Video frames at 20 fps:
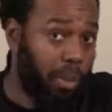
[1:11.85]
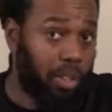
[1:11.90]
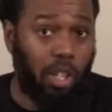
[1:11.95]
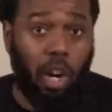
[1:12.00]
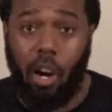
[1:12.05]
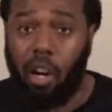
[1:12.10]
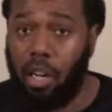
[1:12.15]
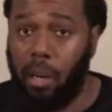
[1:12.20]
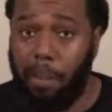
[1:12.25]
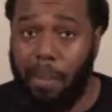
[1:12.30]
we're
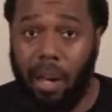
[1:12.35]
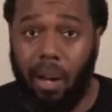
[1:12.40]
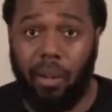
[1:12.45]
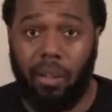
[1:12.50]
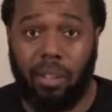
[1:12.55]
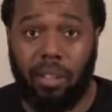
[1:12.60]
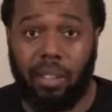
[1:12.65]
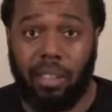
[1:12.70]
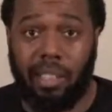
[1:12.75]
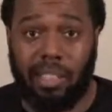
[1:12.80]
talking
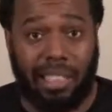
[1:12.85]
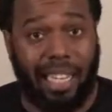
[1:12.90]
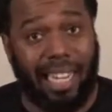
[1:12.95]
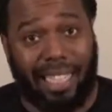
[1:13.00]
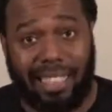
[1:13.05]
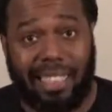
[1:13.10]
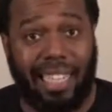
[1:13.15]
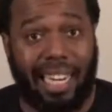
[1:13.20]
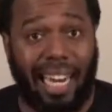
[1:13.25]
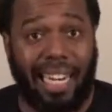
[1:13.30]
about. Because like
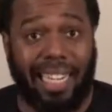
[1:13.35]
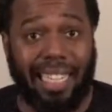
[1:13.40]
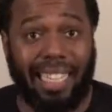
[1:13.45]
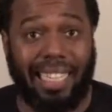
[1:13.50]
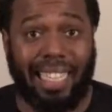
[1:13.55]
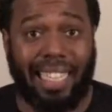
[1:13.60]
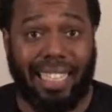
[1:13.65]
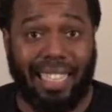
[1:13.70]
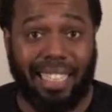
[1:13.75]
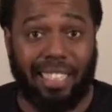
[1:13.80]
I said, I need to
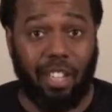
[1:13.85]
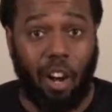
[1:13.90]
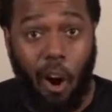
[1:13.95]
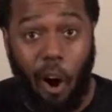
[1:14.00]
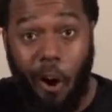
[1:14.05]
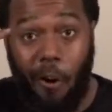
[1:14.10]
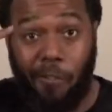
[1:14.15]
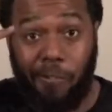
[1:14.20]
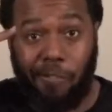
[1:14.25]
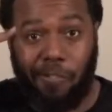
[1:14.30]
get this
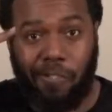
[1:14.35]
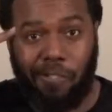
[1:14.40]
off